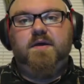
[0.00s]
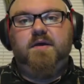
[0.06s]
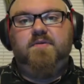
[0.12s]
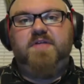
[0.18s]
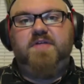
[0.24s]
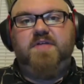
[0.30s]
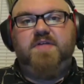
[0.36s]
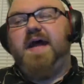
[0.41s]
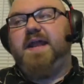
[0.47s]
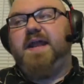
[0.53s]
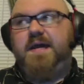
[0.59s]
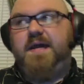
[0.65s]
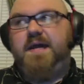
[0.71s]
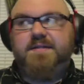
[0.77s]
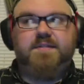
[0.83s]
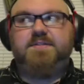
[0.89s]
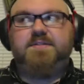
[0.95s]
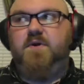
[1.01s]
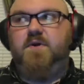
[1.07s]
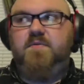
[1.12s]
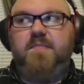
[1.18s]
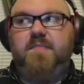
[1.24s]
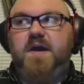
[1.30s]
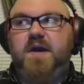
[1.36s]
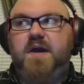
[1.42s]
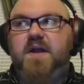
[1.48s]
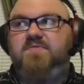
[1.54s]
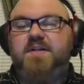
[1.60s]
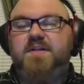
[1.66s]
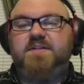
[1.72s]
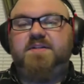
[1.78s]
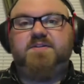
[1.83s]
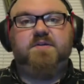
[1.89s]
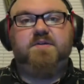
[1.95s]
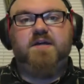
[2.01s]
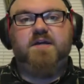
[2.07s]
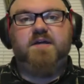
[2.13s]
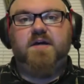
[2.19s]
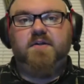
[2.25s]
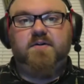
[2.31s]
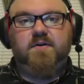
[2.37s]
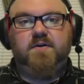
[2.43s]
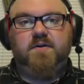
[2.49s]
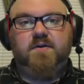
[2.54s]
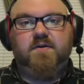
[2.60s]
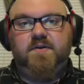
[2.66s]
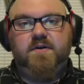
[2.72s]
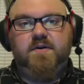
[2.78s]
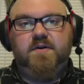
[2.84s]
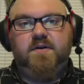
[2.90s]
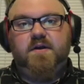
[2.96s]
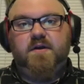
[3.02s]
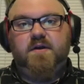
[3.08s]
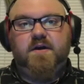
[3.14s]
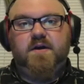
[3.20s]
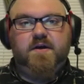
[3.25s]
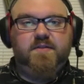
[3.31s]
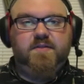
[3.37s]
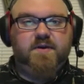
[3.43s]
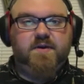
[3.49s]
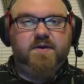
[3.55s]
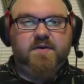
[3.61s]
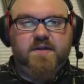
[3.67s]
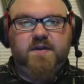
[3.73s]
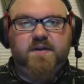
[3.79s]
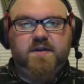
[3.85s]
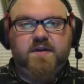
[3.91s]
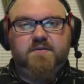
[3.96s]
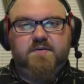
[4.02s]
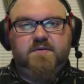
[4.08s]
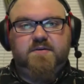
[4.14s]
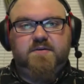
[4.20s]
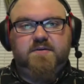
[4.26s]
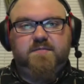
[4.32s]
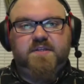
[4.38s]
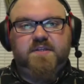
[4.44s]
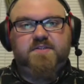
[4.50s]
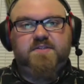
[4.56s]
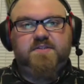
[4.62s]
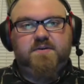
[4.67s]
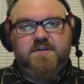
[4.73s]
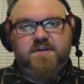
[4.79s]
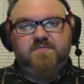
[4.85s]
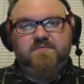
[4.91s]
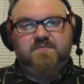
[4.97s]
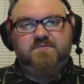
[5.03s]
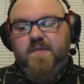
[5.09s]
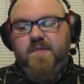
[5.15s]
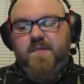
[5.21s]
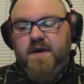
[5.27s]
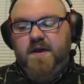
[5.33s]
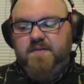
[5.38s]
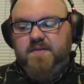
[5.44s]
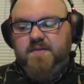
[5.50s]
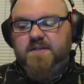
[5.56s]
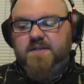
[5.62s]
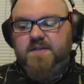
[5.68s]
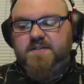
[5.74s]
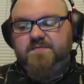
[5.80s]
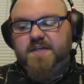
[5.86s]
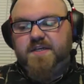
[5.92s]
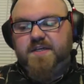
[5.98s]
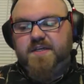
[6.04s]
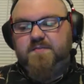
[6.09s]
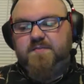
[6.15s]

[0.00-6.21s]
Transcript: That has its own benefits, the Griffin, that are some things that are different about it than this device.